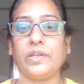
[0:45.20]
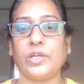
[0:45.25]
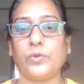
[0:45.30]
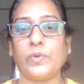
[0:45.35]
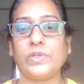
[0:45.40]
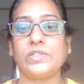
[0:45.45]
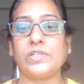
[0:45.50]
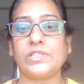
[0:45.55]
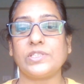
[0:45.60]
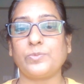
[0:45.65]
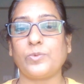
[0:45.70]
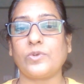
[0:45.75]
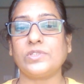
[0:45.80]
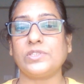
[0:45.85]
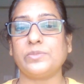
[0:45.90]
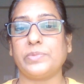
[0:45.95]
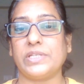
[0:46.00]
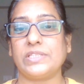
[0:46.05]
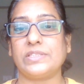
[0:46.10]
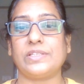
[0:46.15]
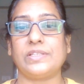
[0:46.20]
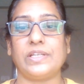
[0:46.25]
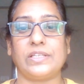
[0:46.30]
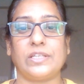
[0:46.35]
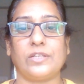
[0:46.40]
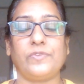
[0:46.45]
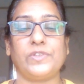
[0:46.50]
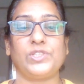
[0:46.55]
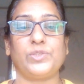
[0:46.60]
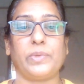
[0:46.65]
request response based
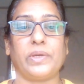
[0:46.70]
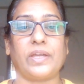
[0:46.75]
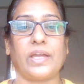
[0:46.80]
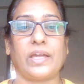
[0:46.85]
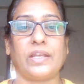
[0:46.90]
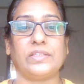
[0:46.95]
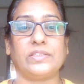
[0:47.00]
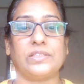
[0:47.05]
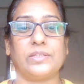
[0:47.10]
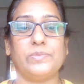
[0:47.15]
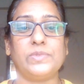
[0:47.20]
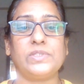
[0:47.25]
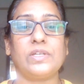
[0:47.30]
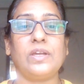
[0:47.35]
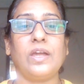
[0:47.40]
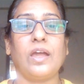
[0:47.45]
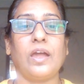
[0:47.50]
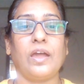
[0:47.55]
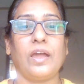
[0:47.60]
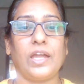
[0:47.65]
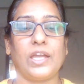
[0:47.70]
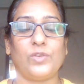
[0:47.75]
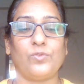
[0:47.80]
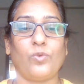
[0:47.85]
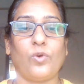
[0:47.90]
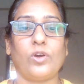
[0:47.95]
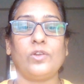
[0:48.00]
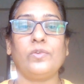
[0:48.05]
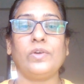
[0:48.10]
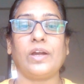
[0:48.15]
data fetch mechanisms
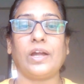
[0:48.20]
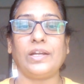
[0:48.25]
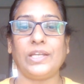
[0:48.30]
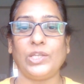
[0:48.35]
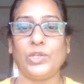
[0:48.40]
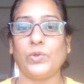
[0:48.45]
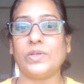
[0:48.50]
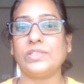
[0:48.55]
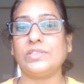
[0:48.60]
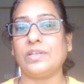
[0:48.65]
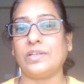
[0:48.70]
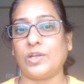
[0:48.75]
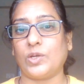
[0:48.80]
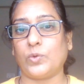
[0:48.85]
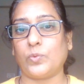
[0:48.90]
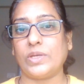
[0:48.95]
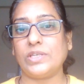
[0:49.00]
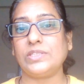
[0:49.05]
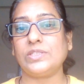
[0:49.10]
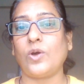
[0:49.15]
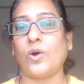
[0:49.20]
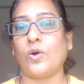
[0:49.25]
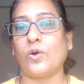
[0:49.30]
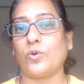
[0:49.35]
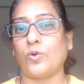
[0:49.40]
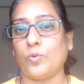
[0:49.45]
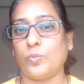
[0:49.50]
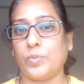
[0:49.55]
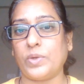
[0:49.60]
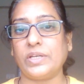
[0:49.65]
involve continuous requests or
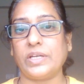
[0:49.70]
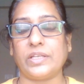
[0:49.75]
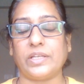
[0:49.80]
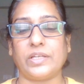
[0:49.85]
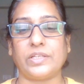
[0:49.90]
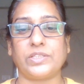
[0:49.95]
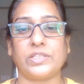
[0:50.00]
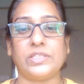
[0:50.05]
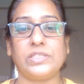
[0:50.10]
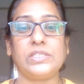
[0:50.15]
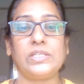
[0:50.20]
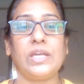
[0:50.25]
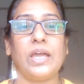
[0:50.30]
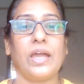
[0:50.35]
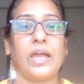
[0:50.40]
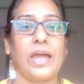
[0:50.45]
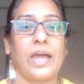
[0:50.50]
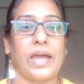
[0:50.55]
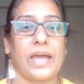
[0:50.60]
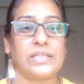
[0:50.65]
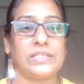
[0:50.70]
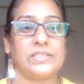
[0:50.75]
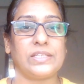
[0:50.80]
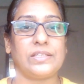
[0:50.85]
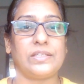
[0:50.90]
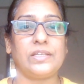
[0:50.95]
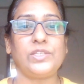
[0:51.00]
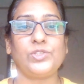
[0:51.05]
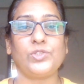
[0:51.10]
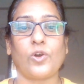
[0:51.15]
open connections as
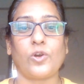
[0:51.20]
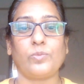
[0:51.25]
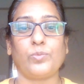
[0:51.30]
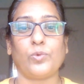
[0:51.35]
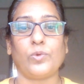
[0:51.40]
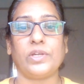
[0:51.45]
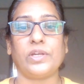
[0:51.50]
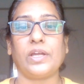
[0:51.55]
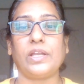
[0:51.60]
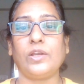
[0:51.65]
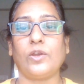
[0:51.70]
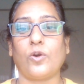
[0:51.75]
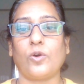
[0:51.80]
seen in short pooling and